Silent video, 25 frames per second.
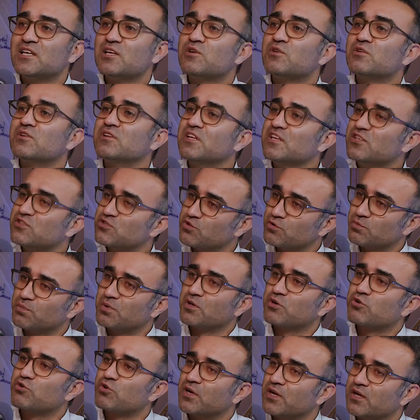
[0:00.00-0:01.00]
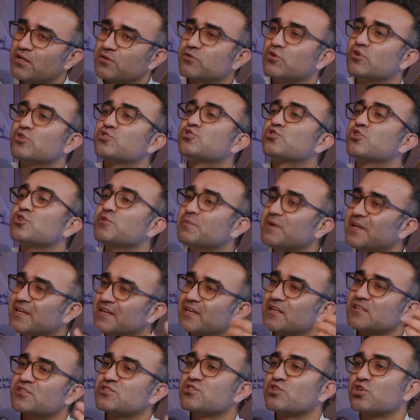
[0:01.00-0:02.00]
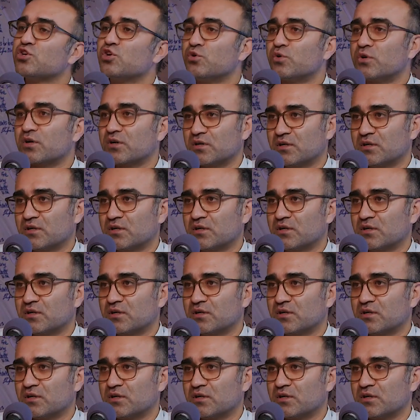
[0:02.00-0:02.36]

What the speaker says: needs to be grilled or should be in a skewer.